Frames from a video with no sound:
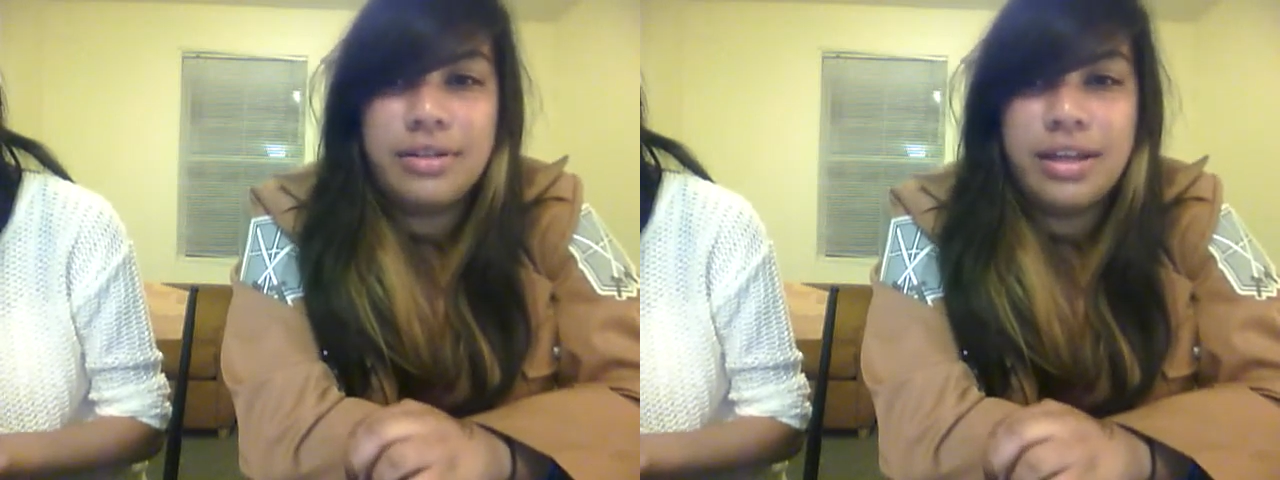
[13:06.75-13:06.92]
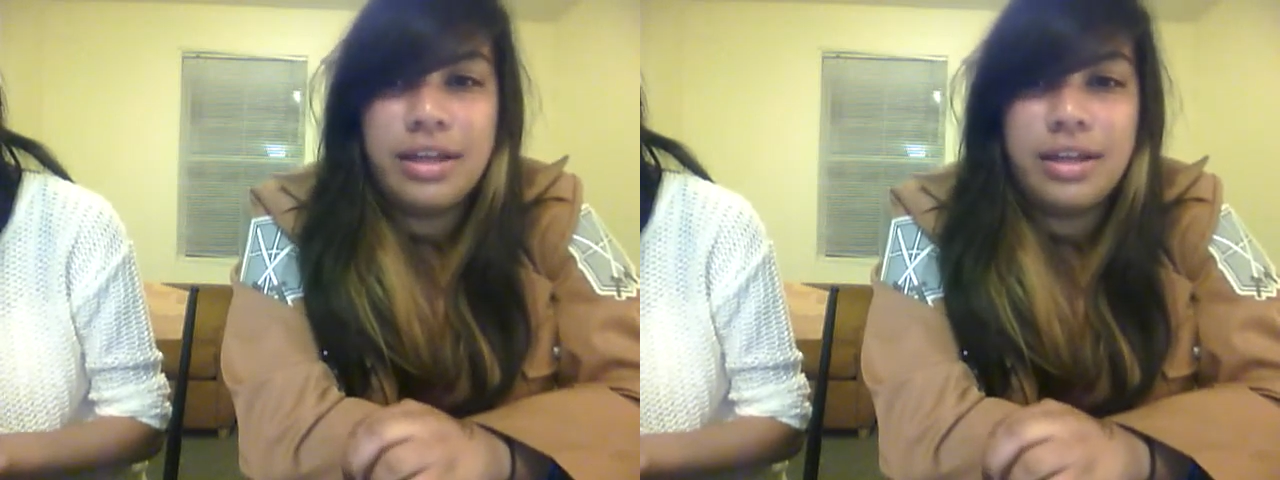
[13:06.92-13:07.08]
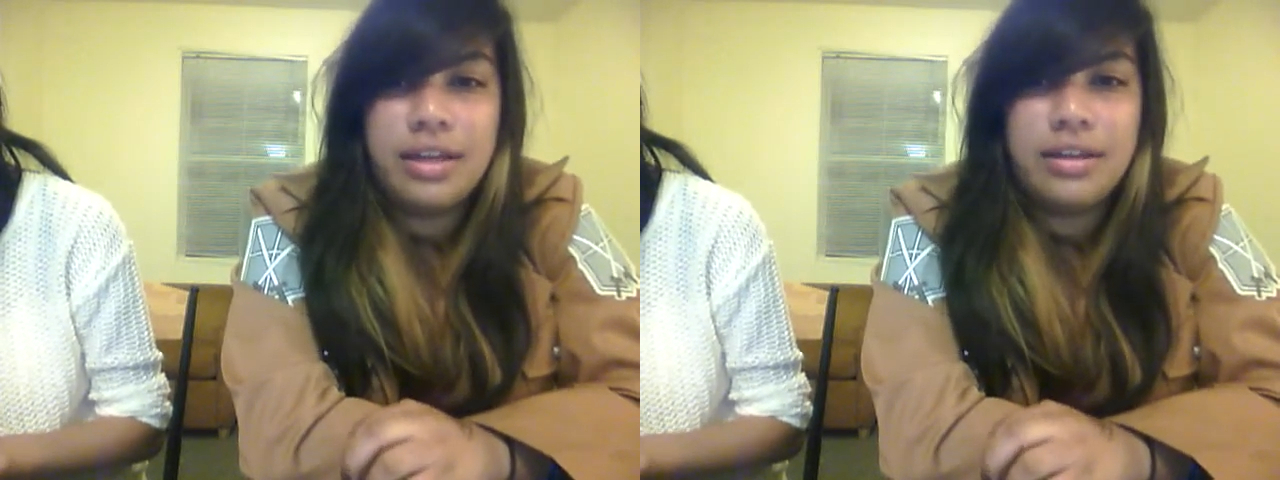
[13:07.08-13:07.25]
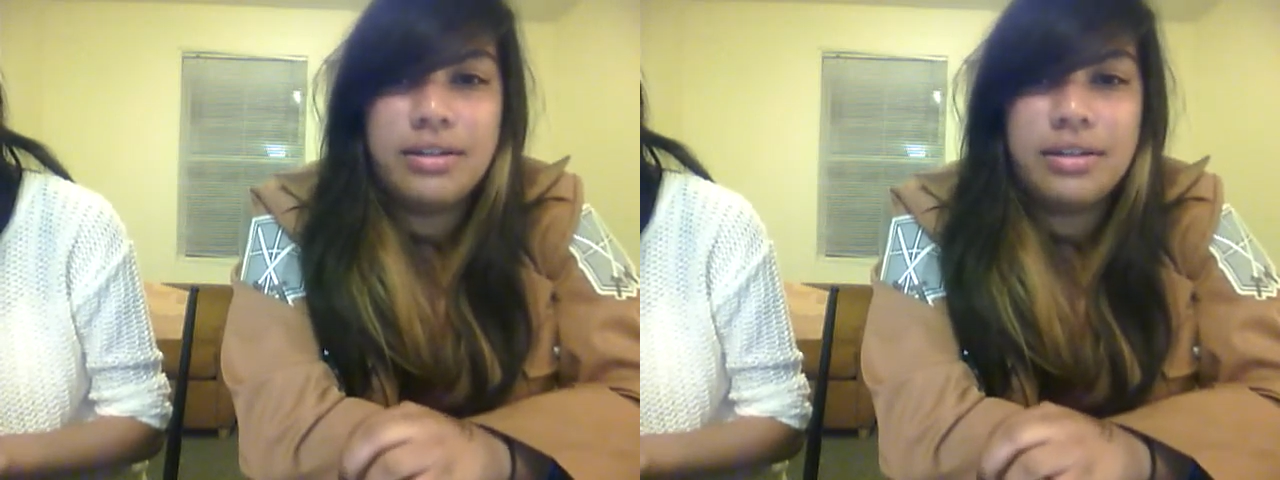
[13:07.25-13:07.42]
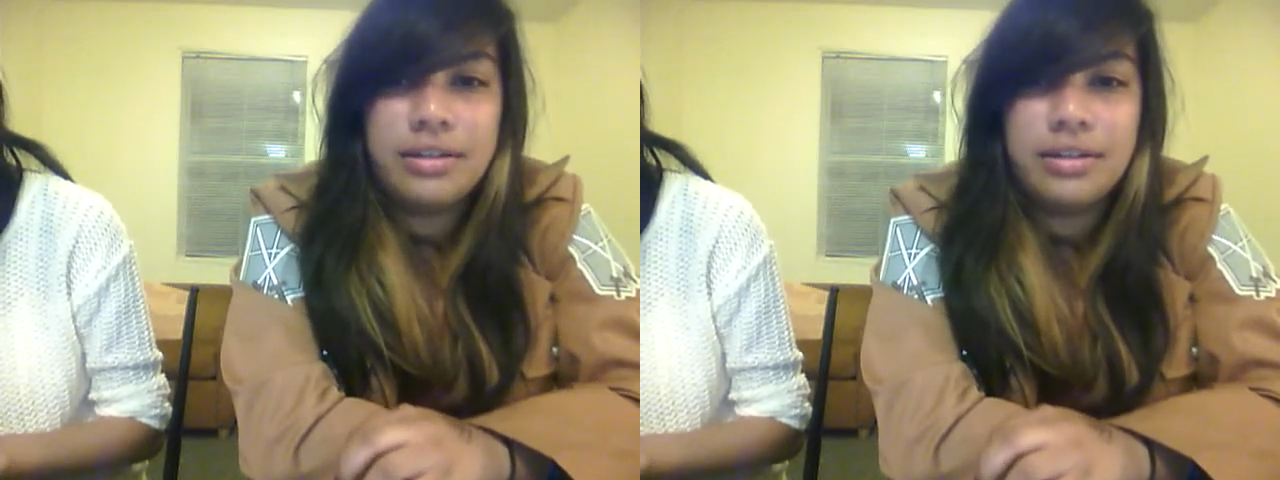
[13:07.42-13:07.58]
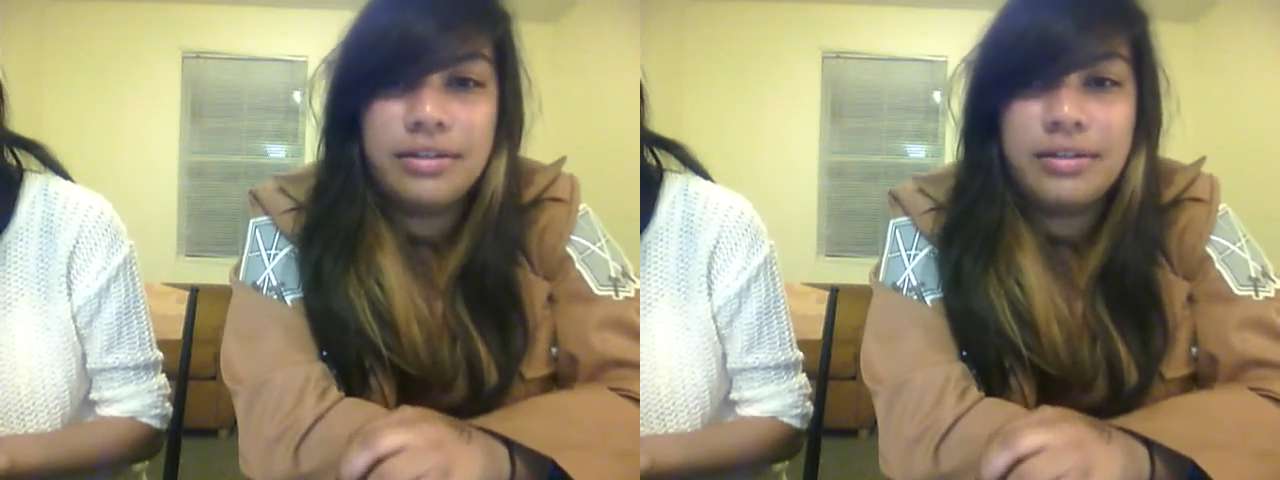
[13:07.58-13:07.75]
And,
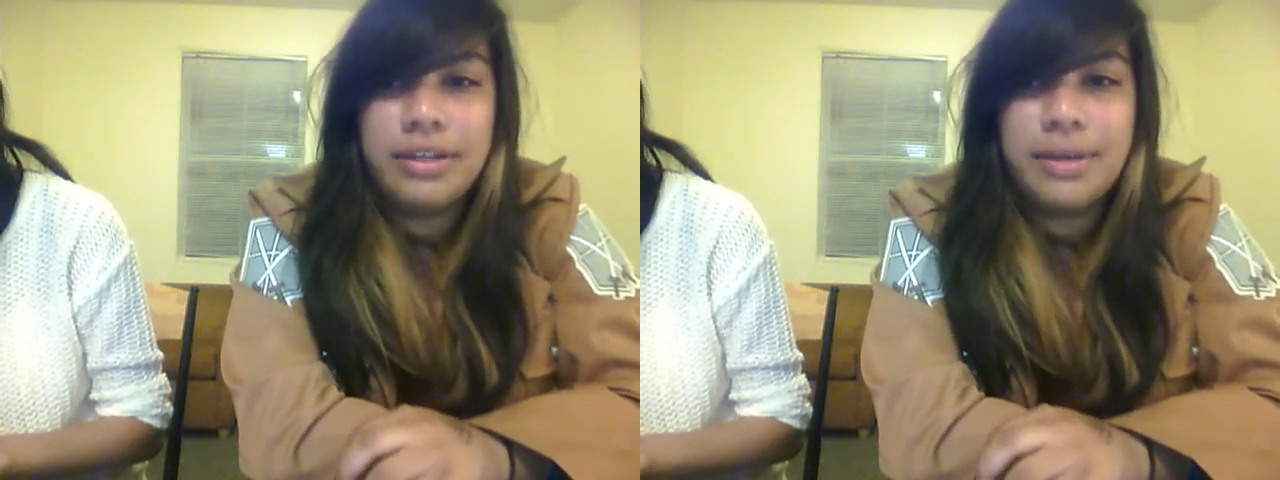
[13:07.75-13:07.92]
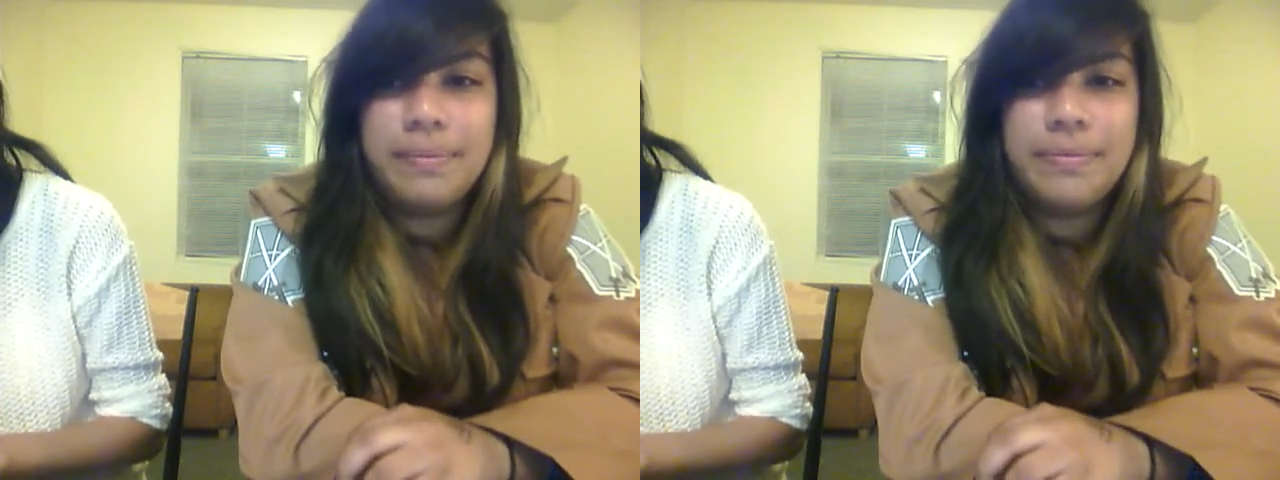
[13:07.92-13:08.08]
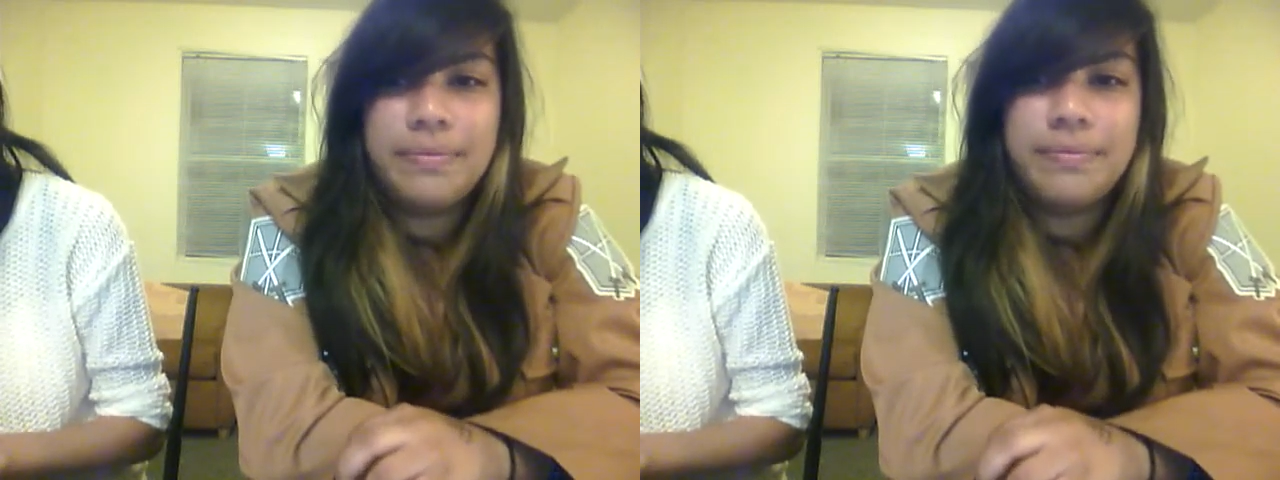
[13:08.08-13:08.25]
yep.